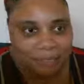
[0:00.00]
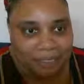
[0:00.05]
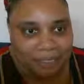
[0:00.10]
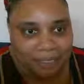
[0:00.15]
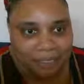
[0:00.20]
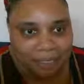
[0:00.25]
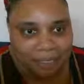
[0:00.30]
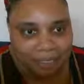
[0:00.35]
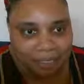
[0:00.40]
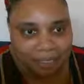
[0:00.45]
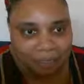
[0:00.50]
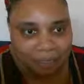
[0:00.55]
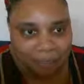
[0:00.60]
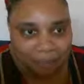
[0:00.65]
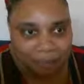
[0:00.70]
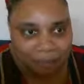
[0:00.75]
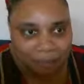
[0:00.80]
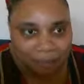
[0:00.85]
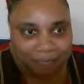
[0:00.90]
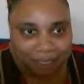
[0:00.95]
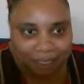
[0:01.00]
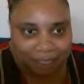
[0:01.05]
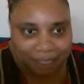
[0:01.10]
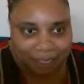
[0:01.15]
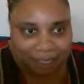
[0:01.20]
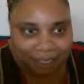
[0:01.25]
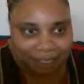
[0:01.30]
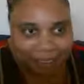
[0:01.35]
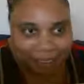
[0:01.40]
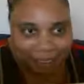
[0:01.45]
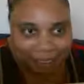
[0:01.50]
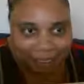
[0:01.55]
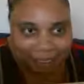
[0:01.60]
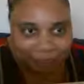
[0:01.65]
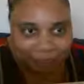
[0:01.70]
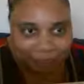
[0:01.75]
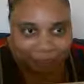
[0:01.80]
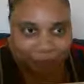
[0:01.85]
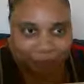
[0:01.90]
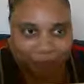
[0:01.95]
Okay, hopefully I get
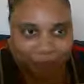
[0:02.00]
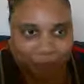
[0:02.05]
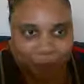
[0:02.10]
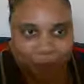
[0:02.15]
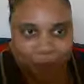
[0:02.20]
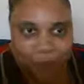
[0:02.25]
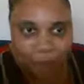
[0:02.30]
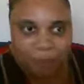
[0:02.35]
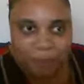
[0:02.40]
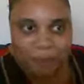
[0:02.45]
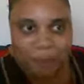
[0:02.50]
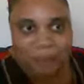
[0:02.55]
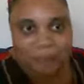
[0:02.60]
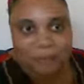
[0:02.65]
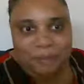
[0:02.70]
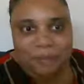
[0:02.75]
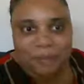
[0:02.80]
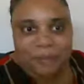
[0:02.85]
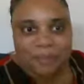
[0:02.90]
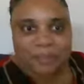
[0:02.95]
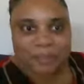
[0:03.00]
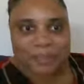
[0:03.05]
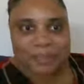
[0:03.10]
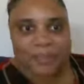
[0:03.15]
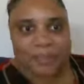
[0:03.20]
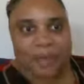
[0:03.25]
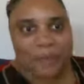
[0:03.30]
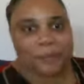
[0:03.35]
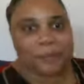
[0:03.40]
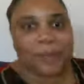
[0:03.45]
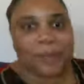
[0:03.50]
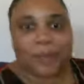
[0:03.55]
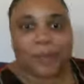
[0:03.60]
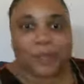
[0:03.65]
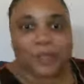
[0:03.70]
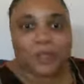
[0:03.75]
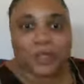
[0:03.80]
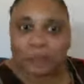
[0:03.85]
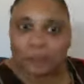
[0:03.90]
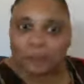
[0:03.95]
a few more people coming on, then I'm
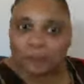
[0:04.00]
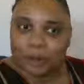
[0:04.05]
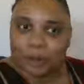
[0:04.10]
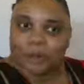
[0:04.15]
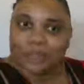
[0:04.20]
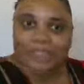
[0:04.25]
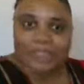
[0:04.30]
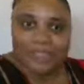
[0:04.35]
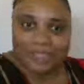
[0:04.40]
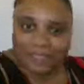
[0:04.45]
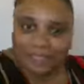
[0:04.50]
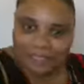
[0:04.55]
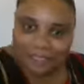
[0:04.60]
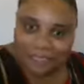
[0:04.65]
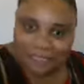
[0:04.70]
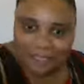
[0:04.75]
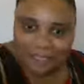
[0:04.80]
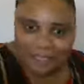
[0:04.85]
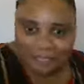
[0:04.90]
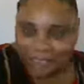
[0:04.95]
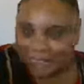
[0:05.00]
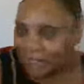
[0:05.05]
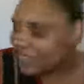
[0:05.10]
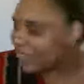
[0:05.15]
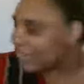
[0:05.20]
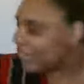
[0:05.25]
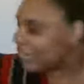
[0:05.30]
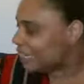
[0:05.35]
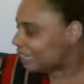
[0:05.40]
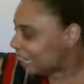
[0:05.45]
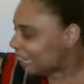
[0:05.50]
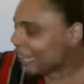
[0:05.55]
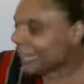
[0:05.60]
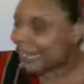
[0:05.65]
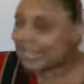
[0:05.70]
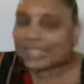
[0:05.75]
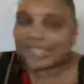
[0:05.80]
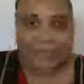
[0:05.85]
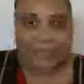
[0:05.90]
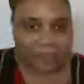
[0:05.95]
going to proceed because I
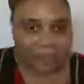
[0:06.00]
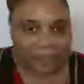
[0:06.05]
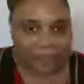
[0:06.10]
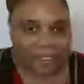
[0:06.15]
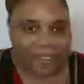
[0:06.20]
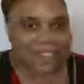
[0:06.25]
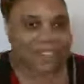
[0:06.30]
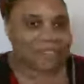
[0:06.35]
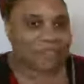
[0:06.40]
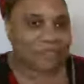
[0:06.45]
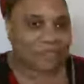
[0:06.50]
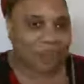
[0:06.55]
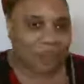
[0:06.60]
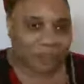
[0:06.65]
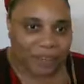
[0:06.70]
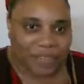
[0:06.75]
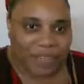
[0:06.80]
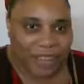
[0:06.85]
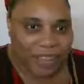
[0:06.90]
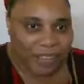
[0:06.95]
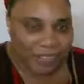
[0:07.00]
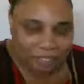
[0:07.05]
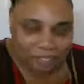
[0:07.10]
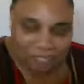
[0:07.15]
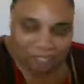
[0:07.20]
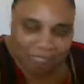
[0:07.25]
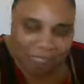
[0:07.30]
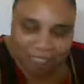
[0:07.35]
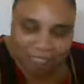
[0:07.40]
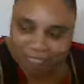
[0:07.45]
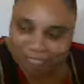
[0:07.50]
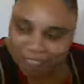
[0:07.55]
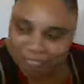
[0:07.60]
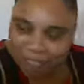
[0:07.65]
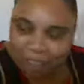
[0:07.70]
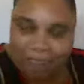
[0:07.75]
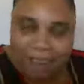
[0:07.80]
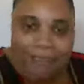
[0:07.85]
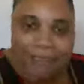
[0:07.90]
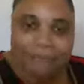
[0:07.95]
got something that's very life-changing
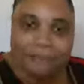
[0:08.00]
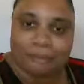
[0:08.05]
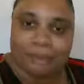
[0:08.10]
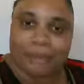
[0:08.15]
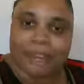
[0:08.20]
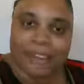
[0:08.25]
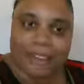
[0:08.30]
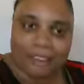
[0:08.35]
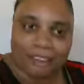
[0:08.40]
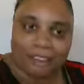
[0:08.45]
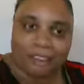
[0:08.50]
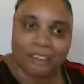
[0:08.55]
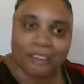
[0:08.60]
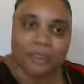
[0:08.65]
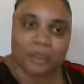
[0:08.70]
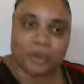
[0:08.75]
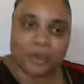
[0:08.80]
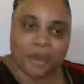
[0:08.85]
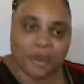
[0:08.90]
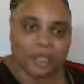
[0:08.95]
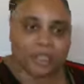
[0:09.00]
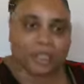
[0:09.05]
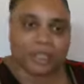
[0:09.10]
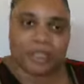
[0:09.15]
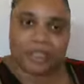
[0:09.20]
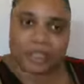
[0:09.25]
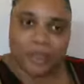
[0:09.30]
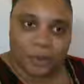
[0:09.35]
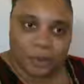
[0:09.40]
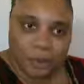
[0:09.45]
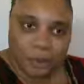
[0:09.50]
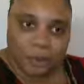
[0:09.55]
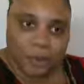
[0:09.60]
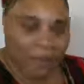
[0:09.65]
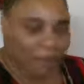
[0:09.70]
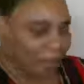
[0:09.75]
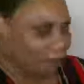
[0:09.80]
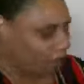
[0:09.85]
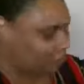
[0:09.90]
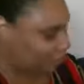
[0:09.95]
that I would like for you guys to know
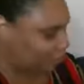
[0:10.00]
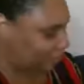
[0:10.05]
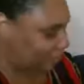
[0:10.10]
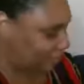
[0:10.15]
about.